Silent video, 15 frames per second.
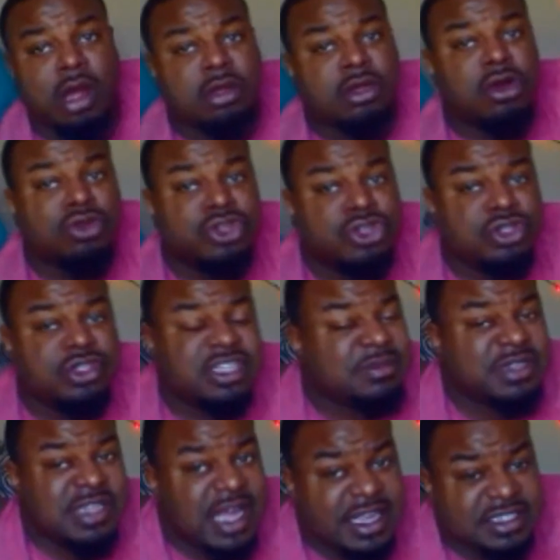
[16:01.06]
go to
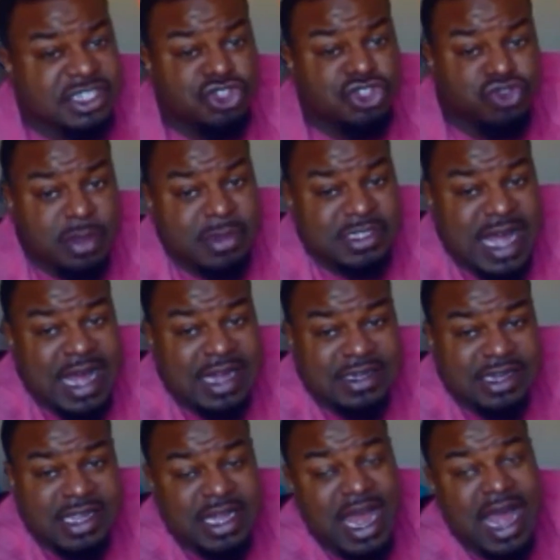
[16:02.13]
something as extreme as I
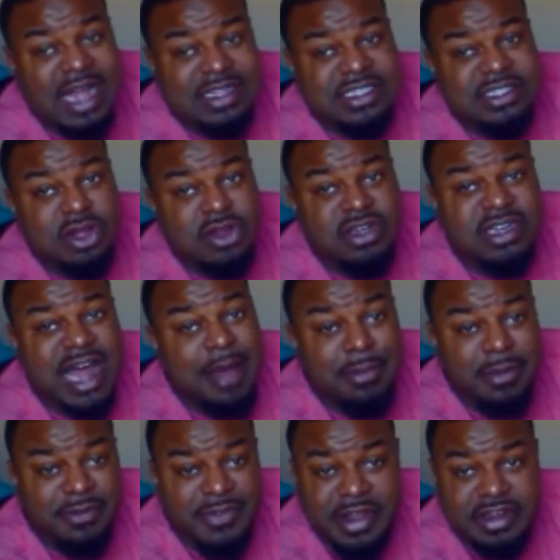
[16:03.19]
did. I just know that I'm
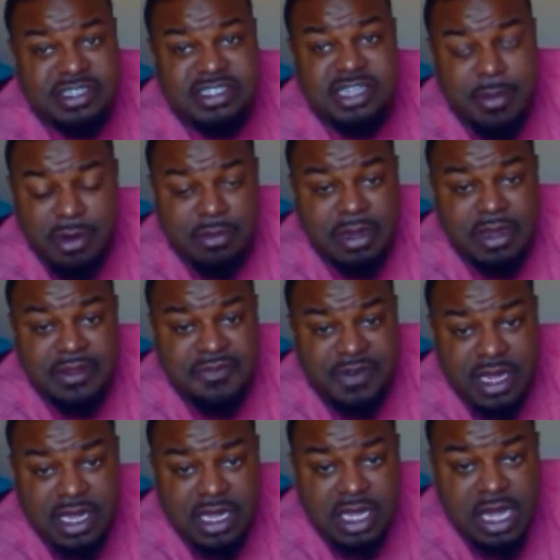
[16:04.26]
a very stubborn
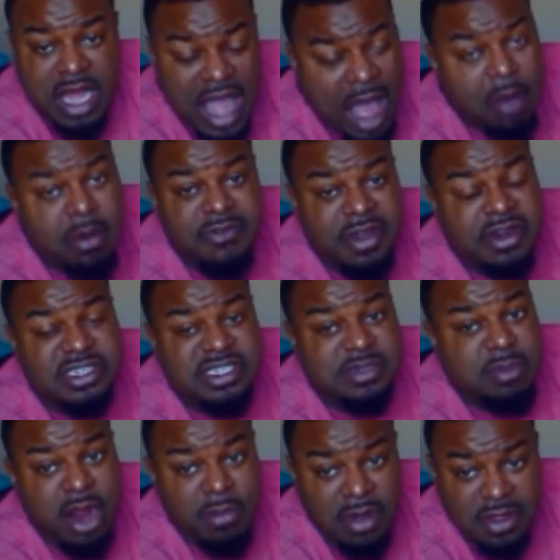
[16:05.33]
motherfucker. I'm a very
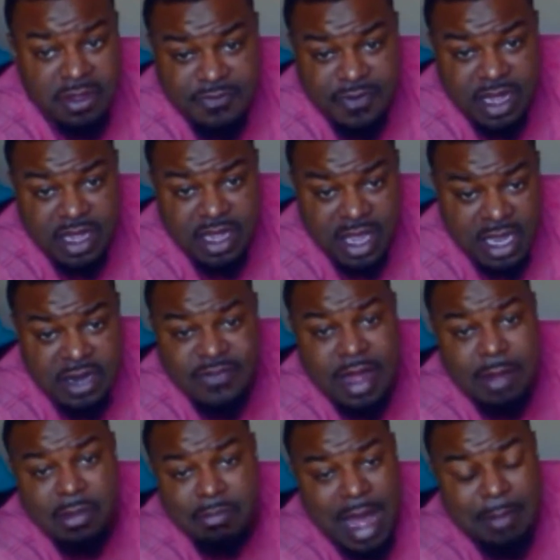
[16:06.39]
smart motherfucker. And if
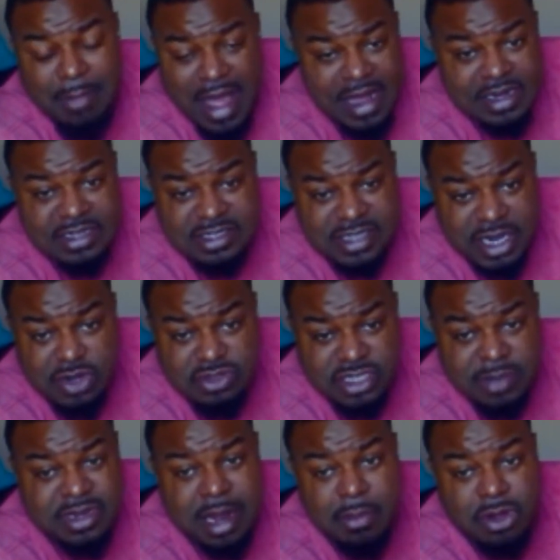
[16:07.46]
I'm, my mind is set on
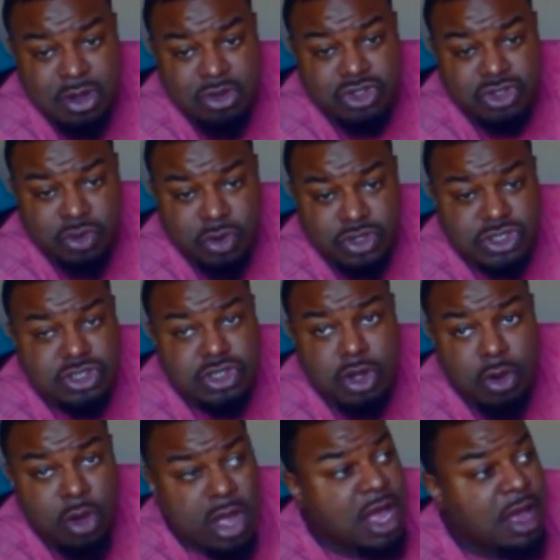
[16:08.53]
something, I'm going to go towards it.
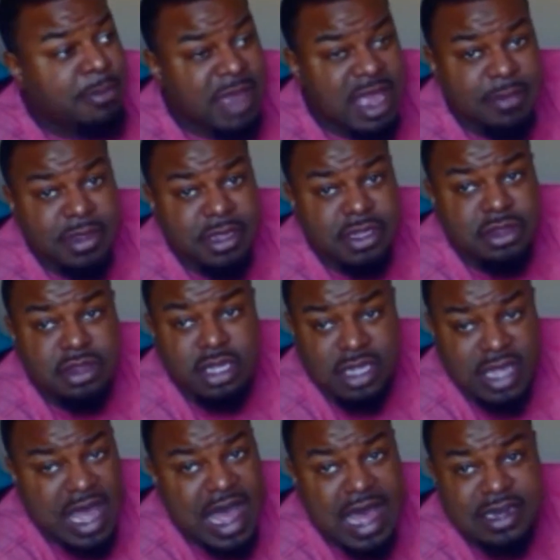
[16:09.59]
So maybe the
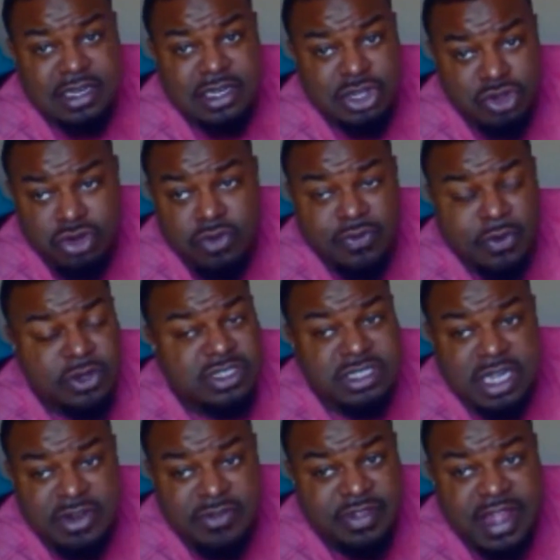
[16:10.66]
God and the universe and
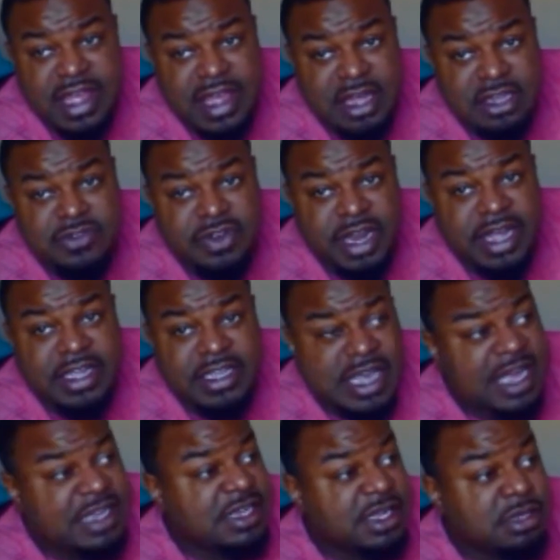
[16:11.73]
everything else feel like it
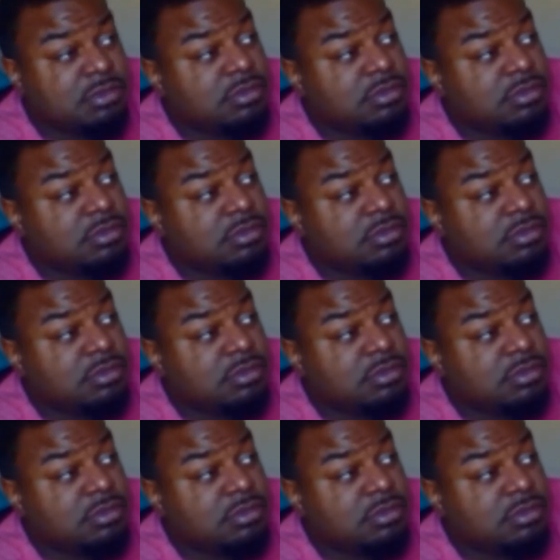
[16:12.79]
had to